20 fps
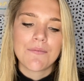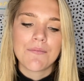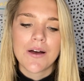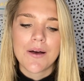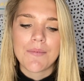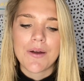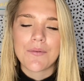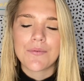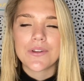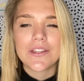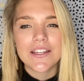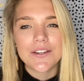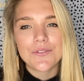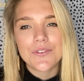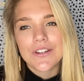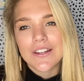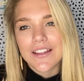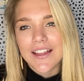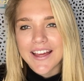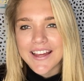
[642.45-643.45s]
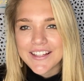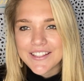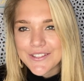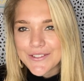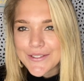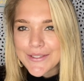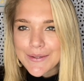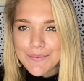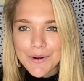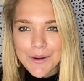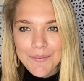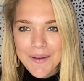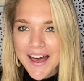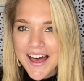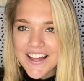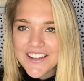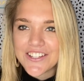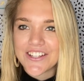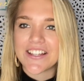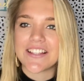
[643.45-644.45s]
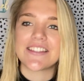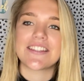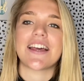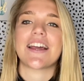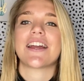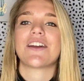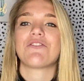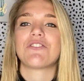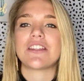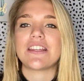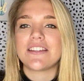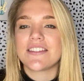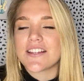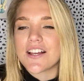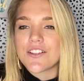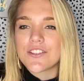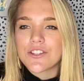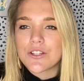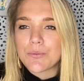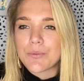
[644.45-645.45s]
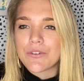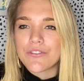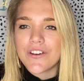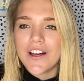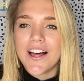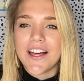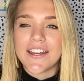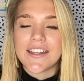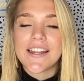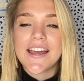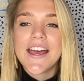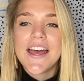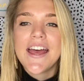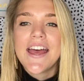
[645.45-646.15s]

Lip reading: Mom, I really want to do some more pageants. Like, it really sounds super fun.